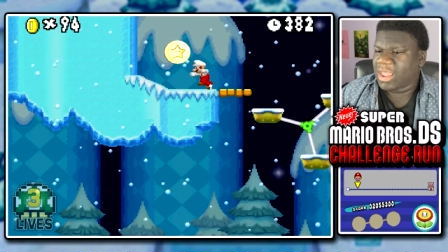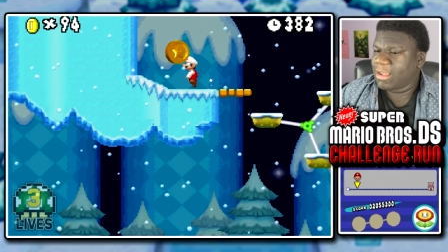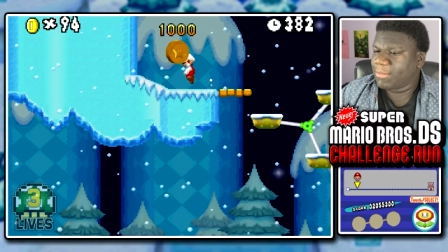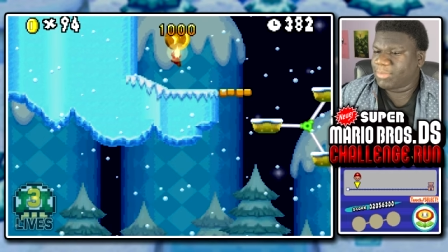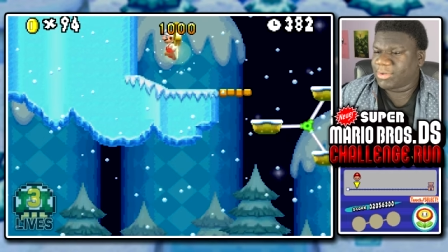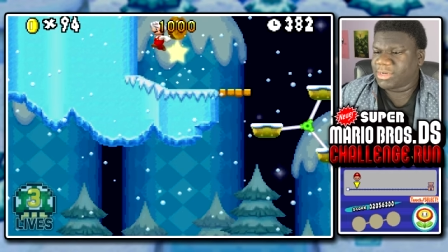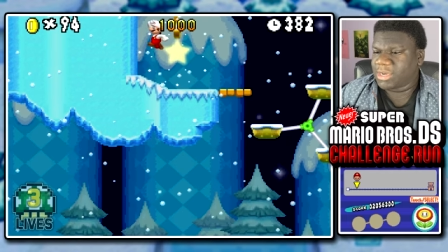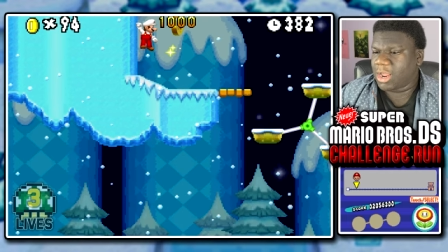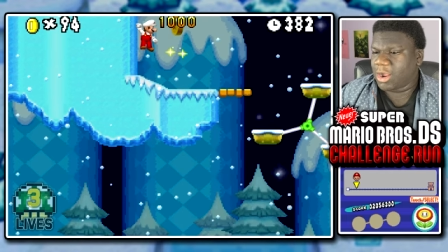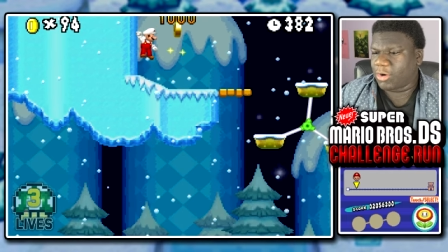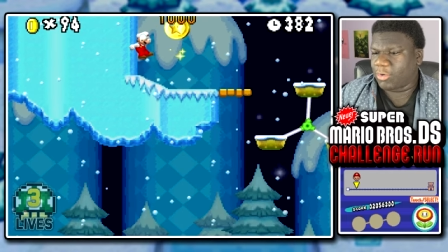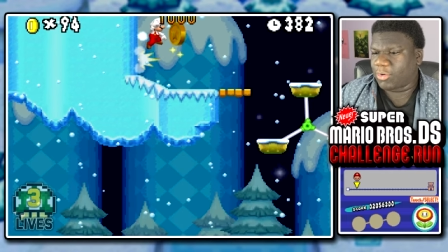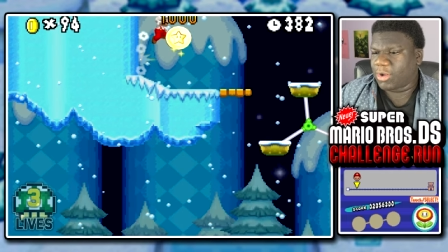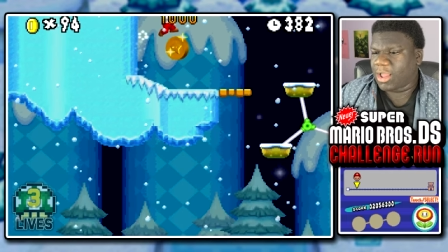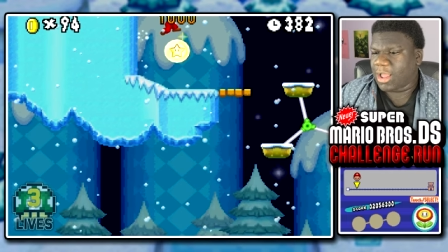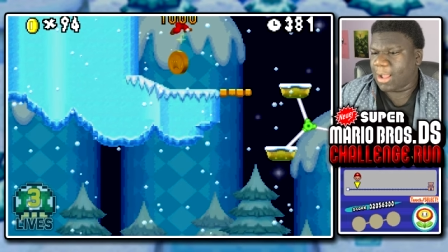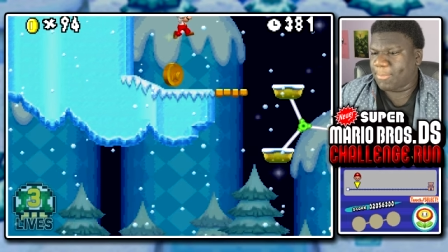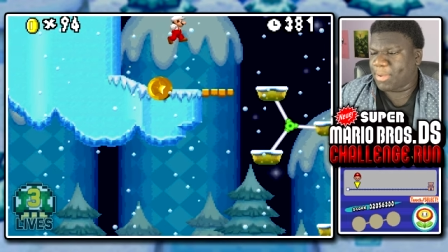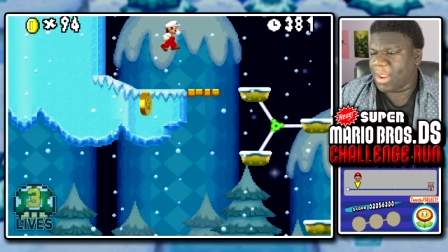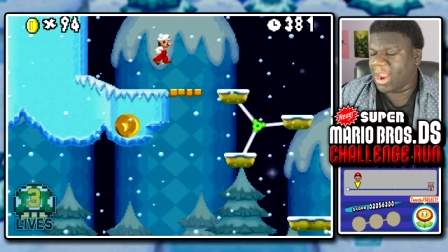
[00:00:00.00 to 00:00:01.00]
But no,
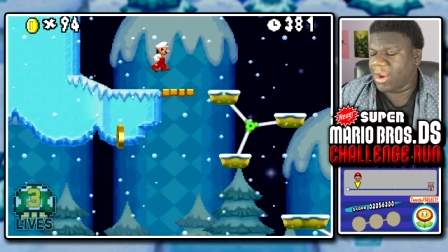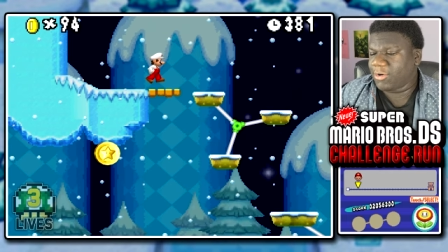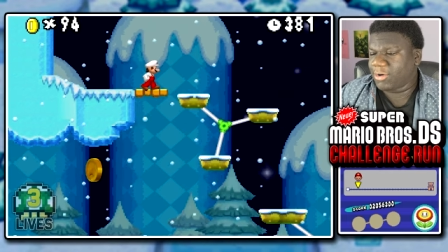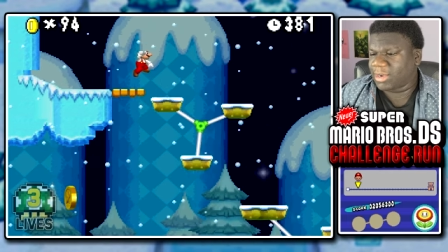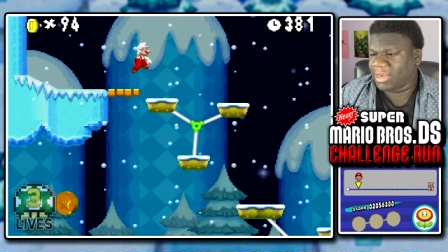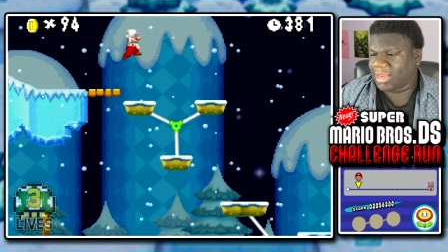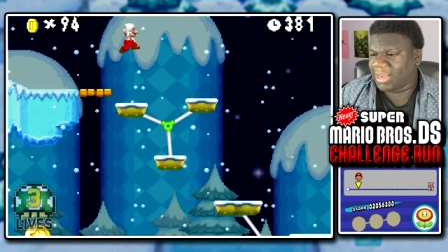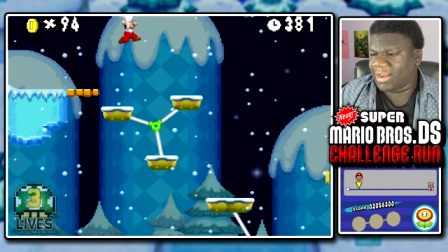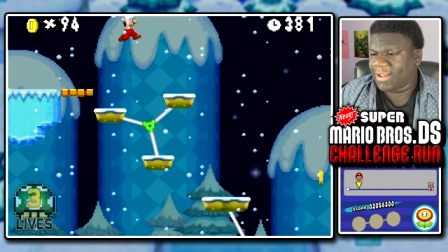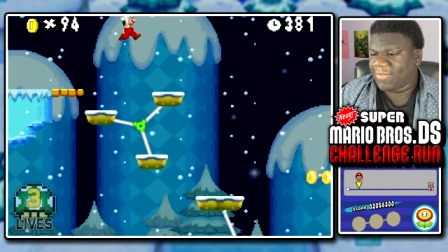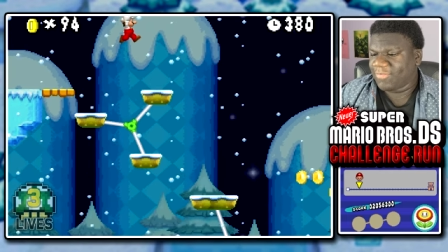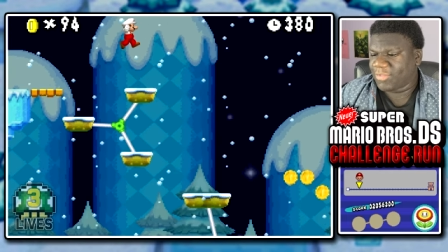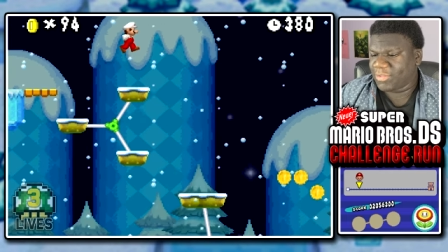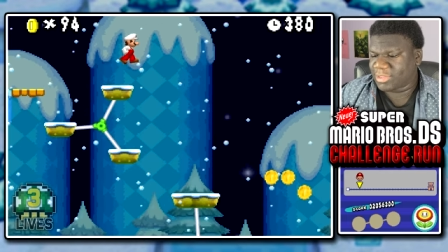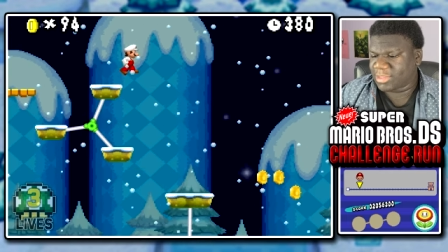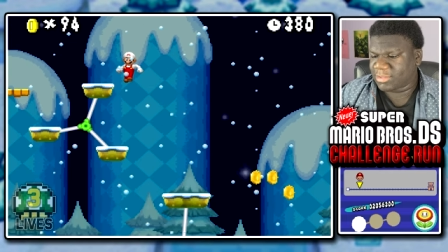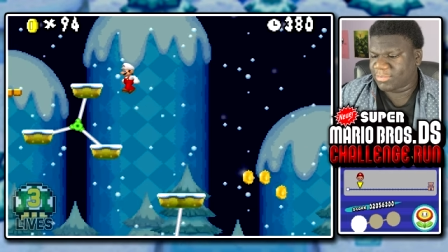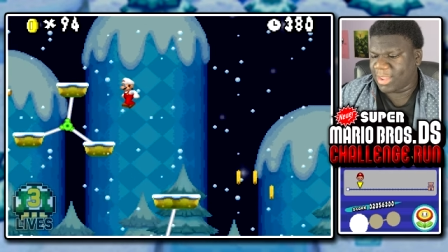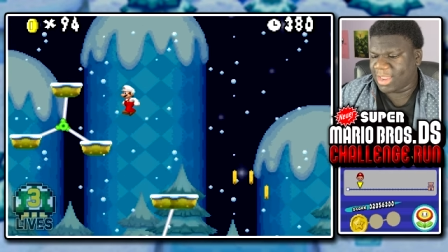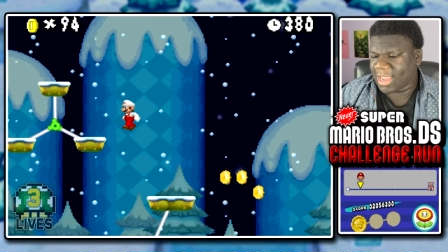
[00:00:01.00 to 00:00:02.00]
apparently, this
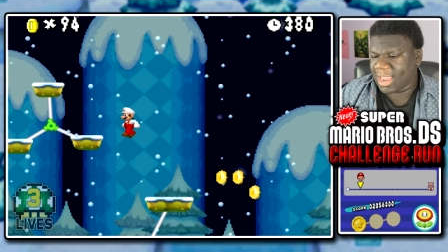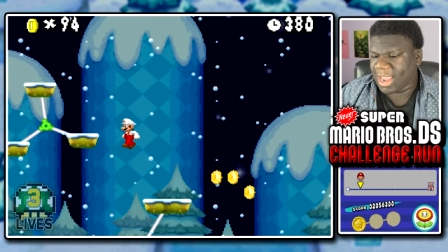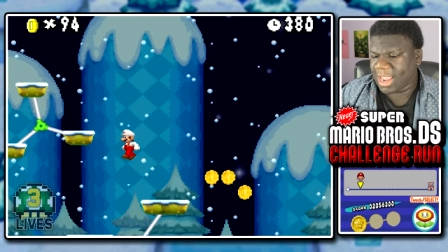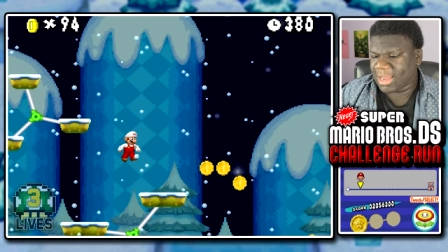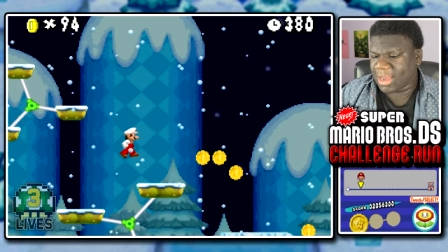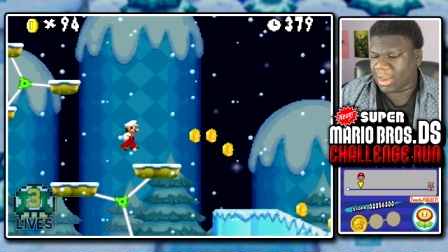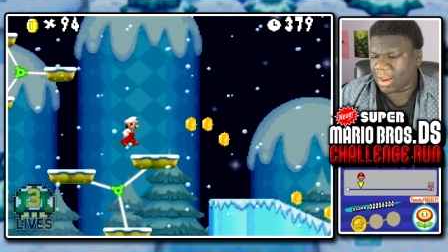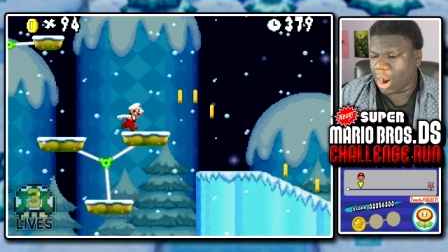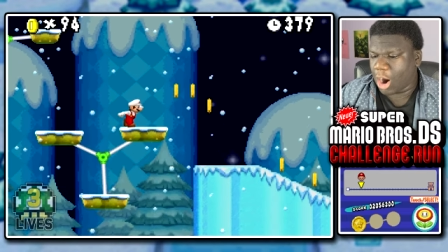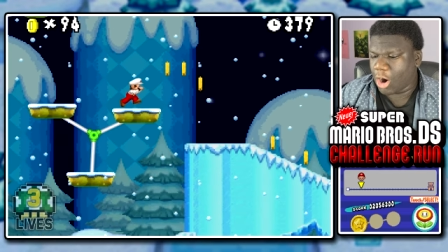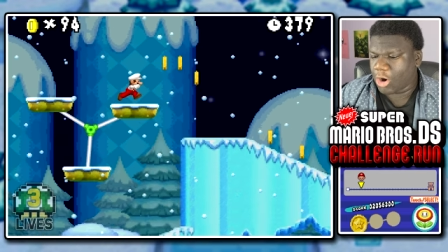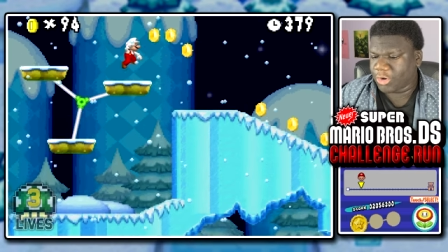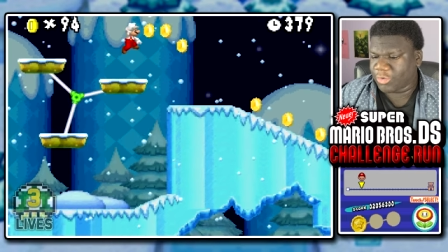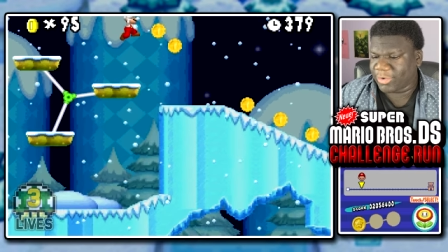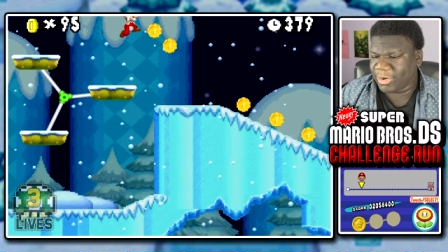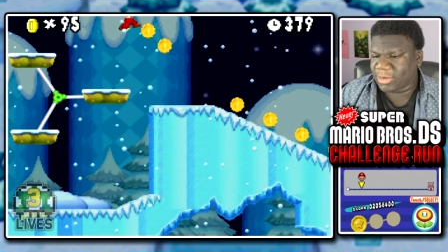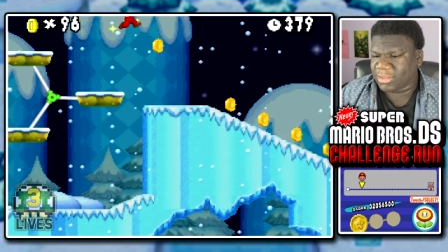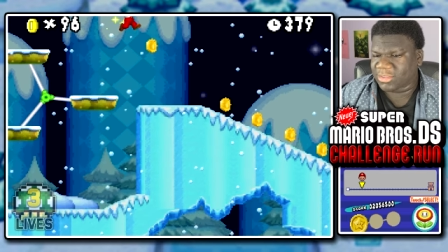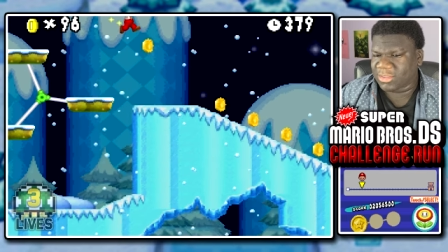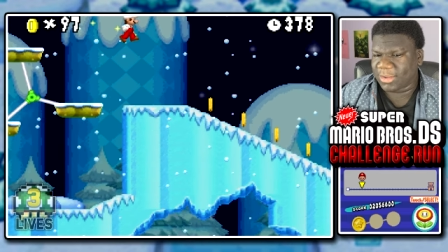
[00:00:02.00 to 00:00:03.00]
is making it harder
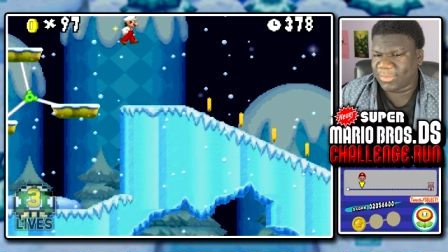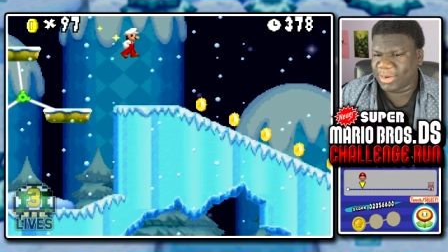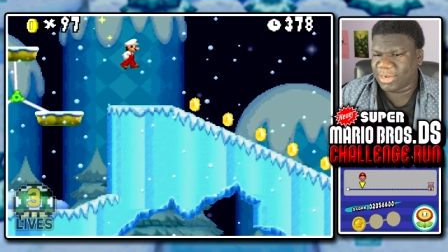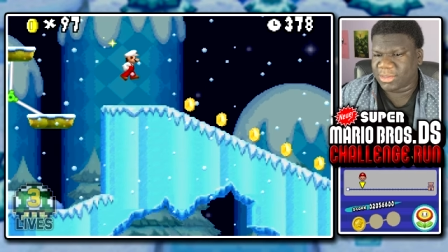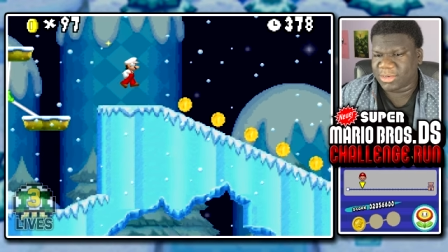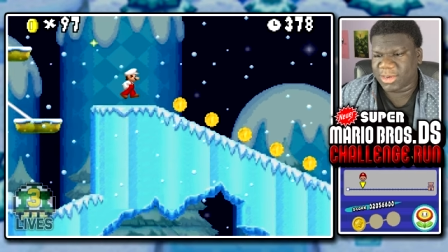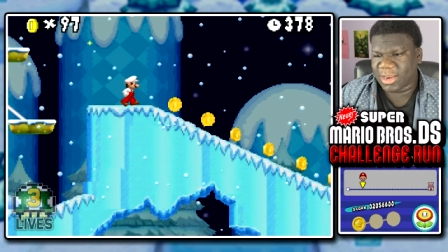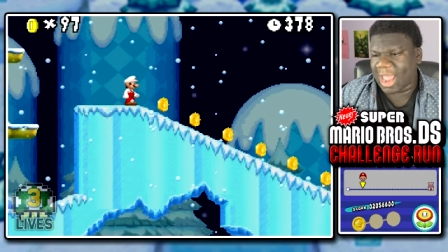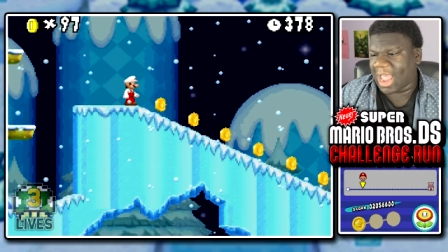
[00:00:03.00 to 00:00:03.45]
in some instance.